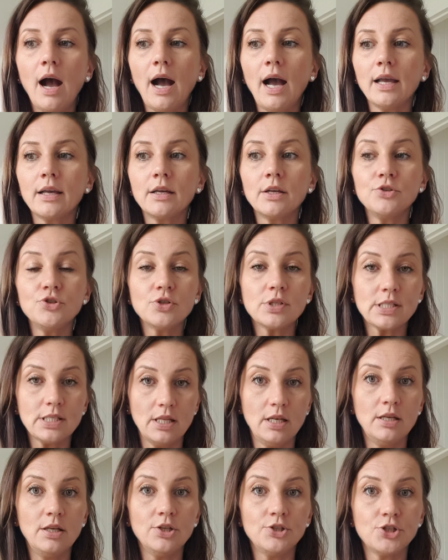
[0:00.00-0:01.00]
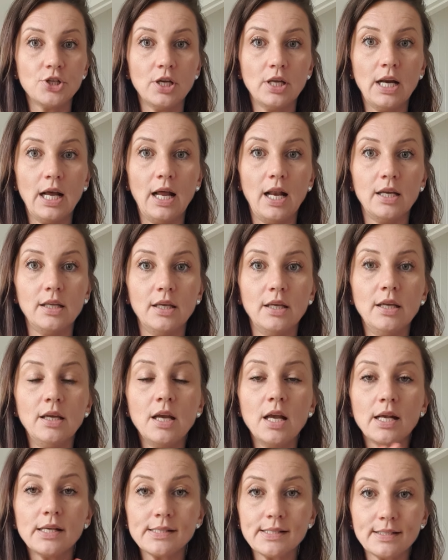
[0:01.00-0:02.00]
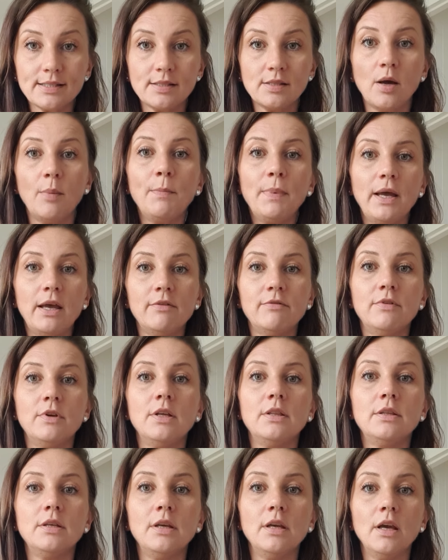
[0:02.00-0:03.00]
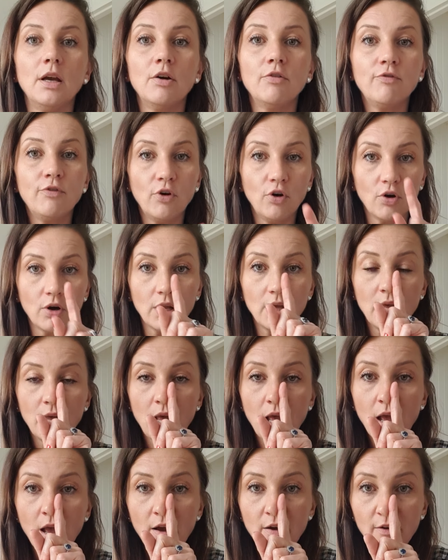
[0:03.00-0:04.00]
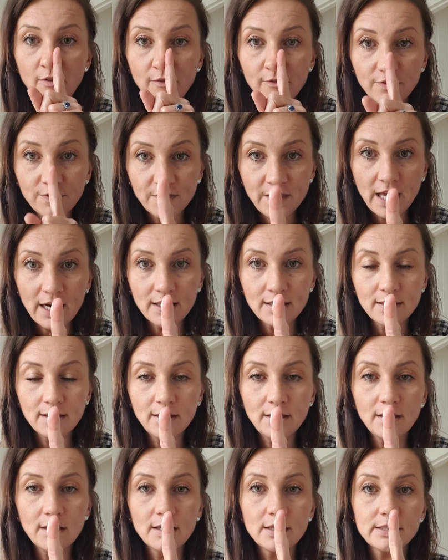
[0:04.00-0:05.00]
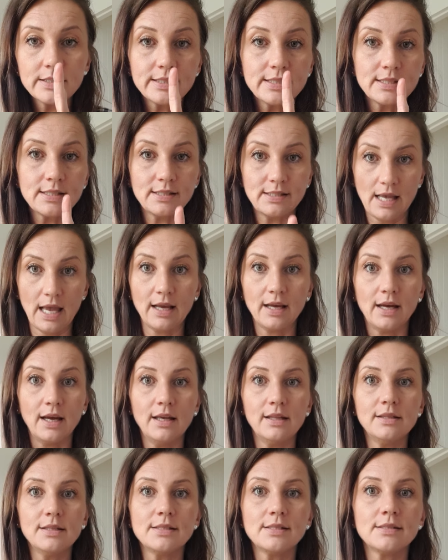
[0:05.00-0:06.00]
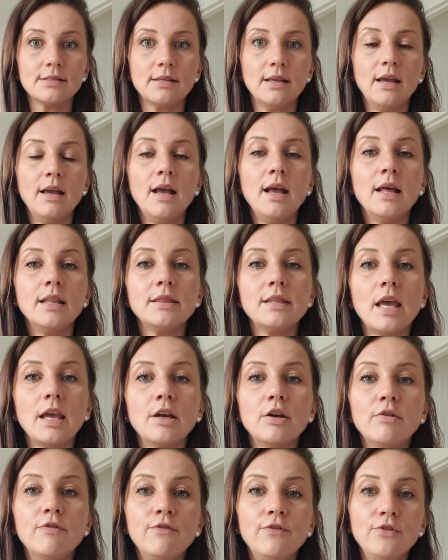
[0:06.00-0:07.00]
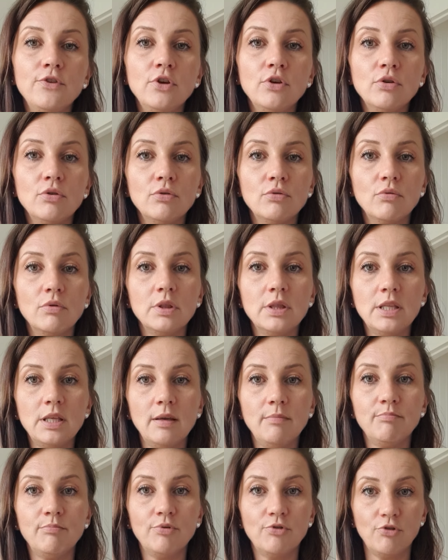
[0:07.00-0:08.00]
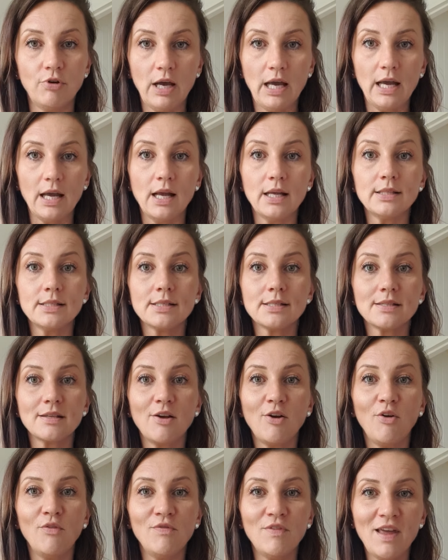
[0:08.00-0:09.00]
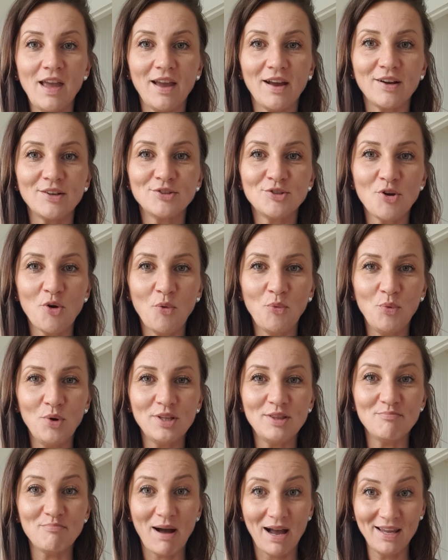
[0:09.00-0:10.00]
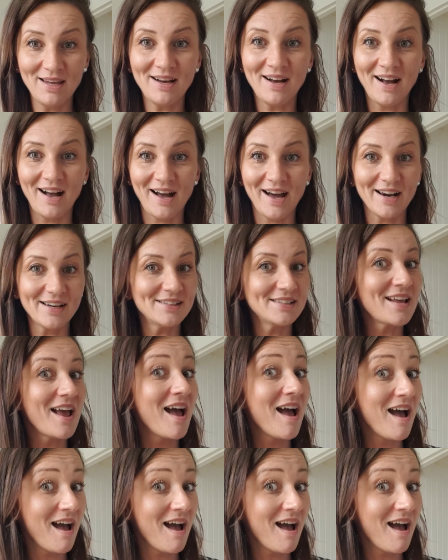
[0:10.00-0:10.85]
I can just literally stop everything for 30 seconds Take few deep breaths, connect with my heart,